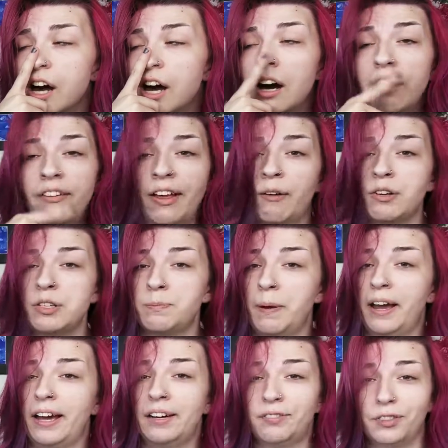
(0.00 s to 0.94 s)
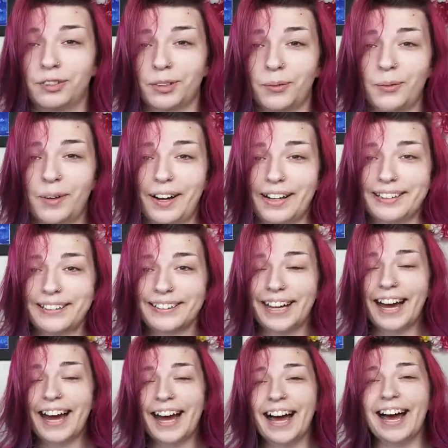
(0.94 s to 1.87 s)
Oh, that was painful to watch,
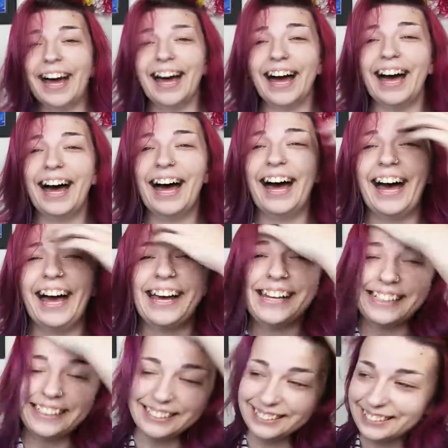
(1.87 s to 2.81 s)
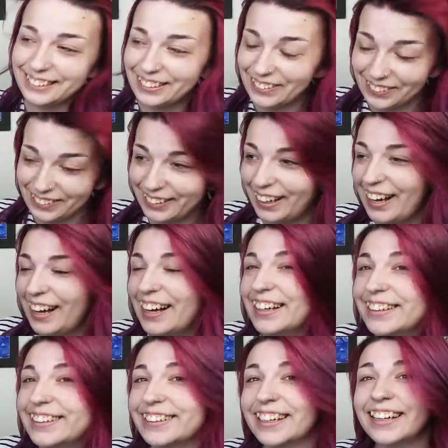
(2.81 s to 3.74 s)
guys. Oh
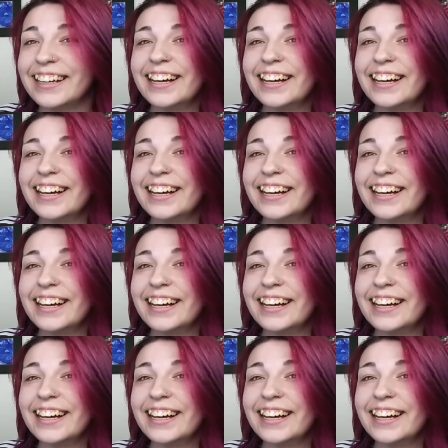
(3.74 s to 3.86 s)
gosh.